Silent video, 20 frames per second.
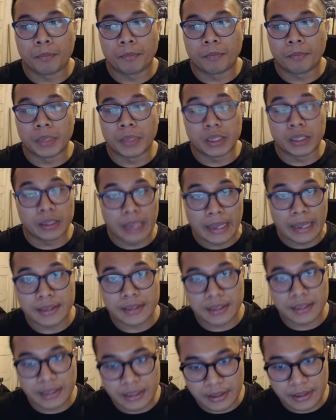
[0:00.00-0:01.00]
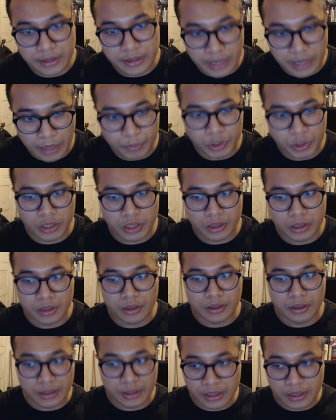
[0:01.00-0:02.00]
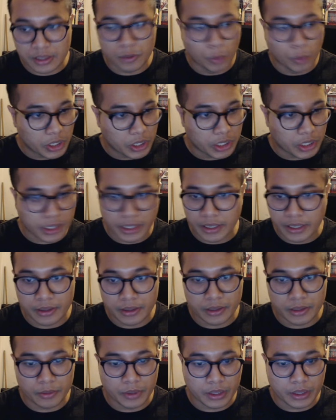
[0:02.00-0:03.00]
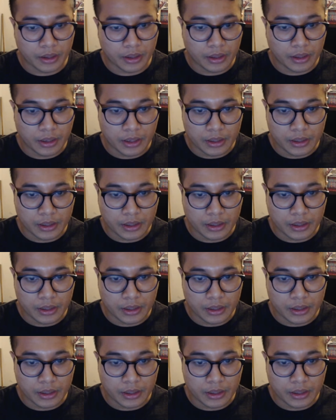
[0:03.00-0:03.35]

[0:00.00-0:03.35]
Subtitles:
But that's the exception. This is what you're dealing with.